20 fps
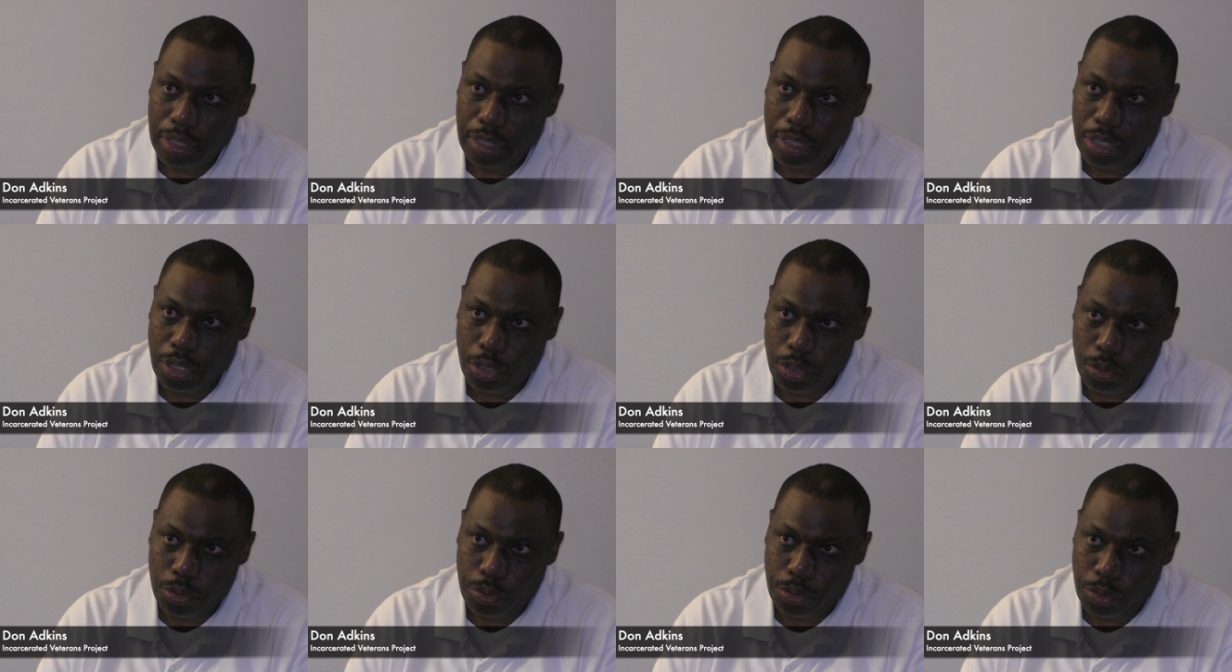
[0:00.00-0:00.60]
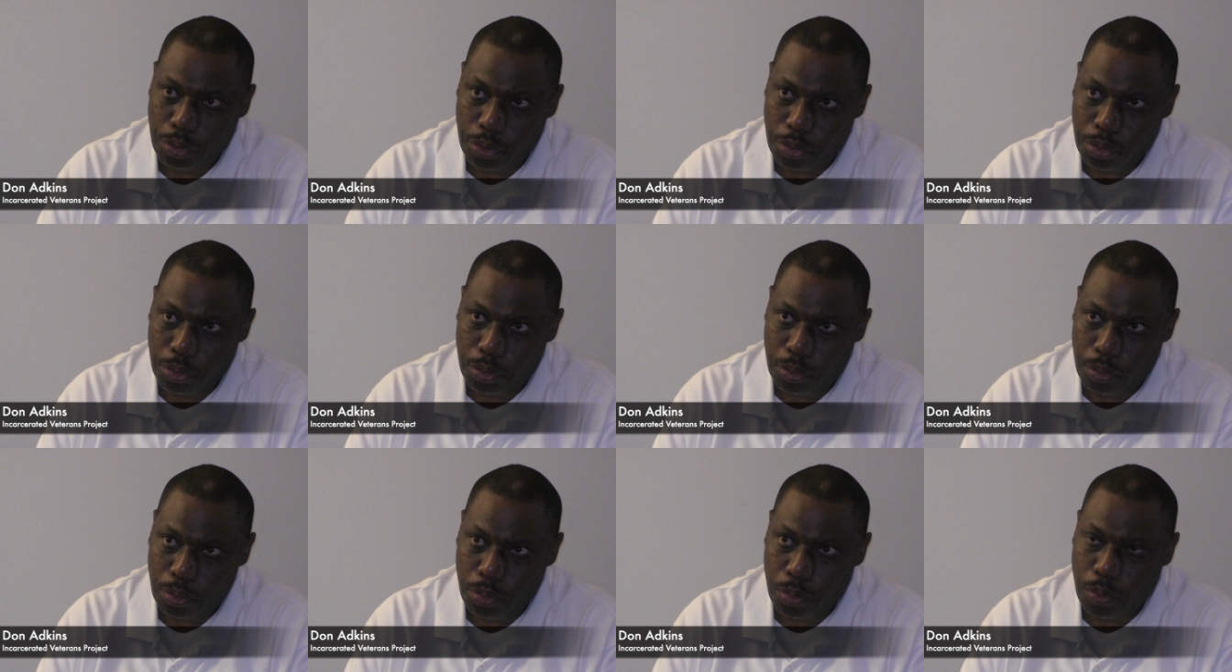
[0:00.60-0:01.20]
go
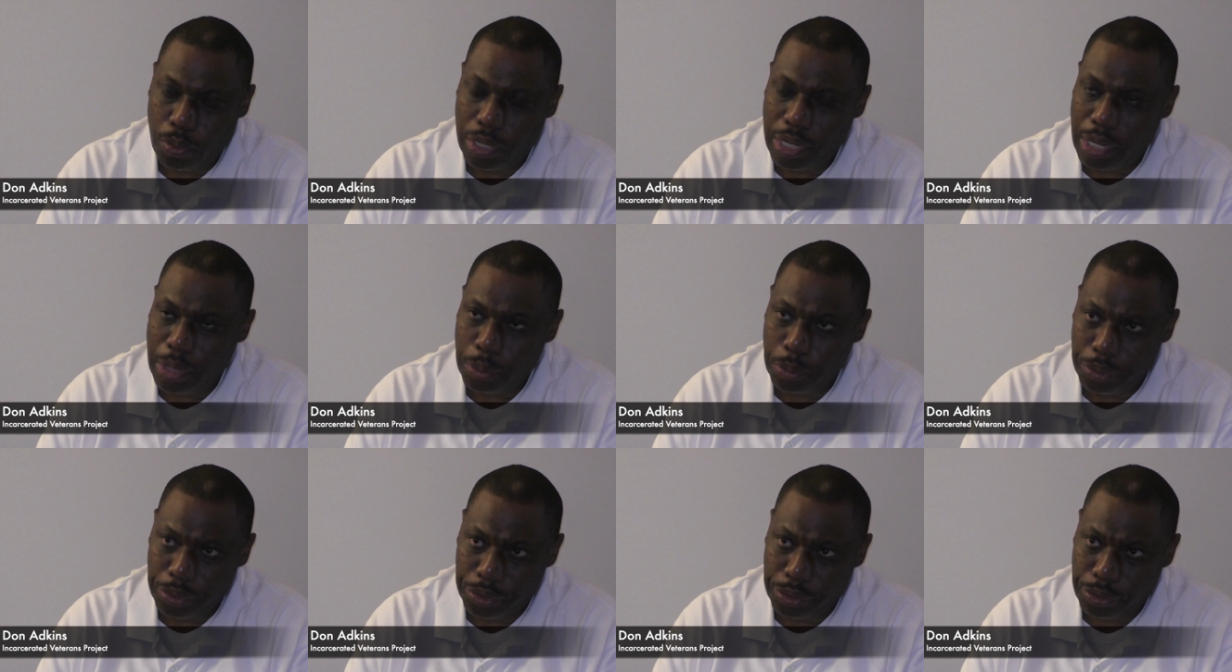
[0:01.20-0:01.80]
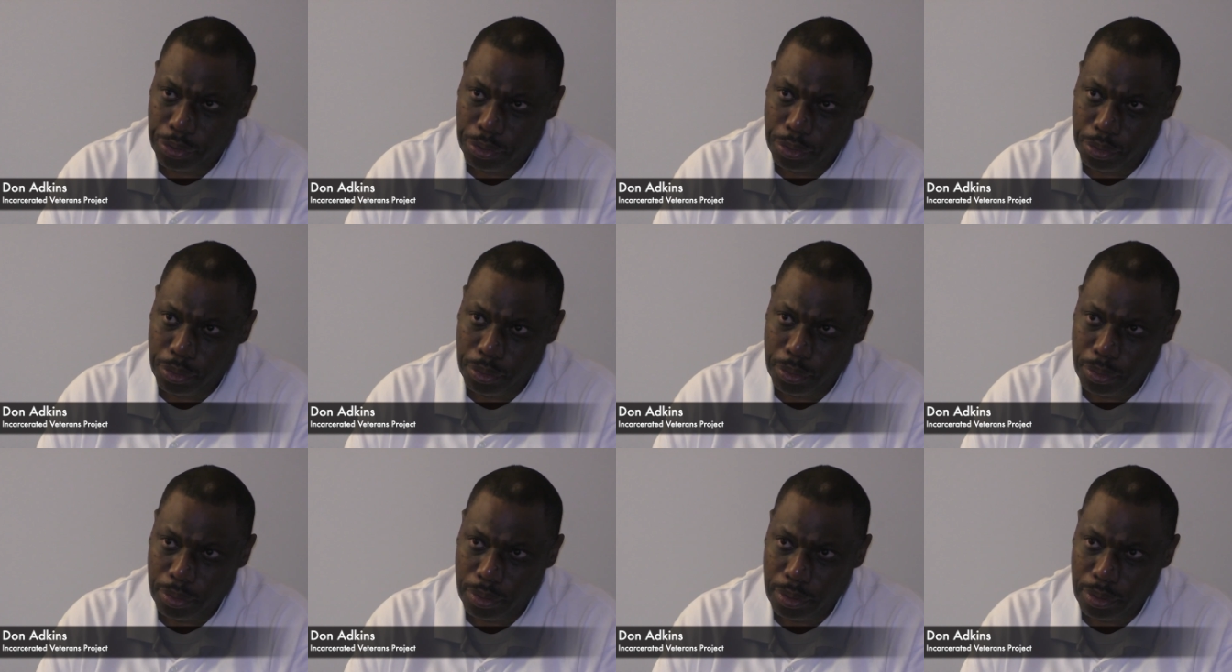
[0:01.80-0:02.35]
through what I went through,